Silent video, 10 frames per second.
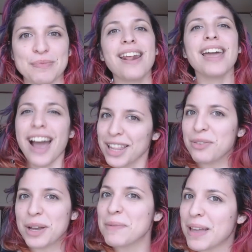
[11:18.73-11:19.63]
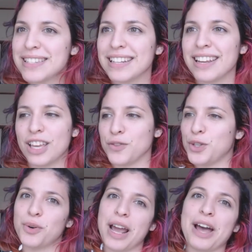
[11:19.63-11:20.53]
And I highly recommend it if
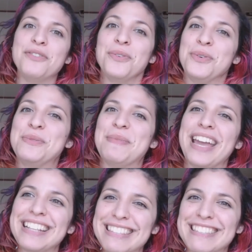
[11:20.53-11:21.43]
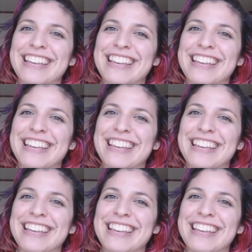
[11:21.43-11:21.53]
you don't have roommates.